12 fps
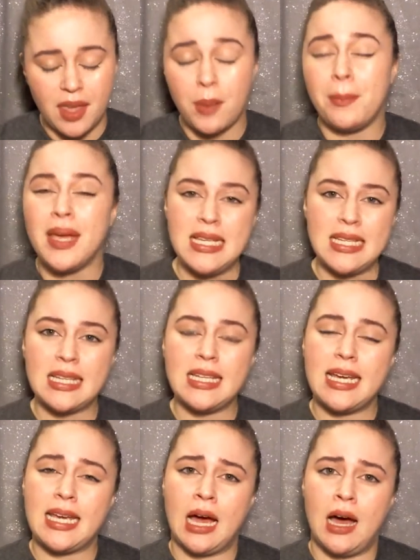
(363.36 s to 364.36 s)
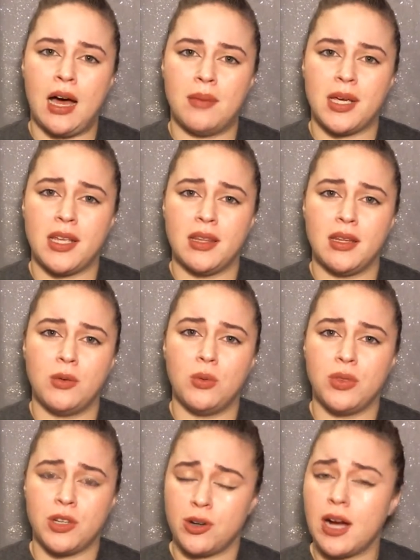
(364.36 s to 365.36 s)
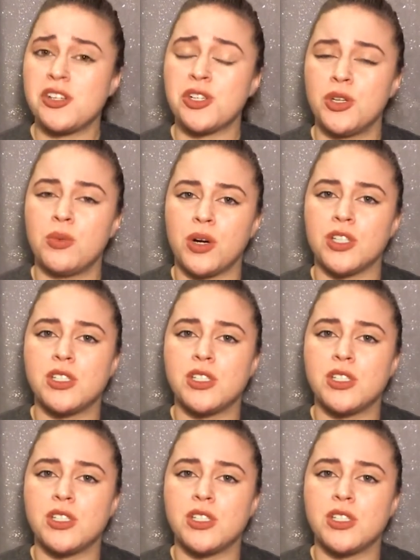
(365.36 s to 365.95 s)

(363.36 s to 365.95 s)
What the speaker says: basically, in the director's own words,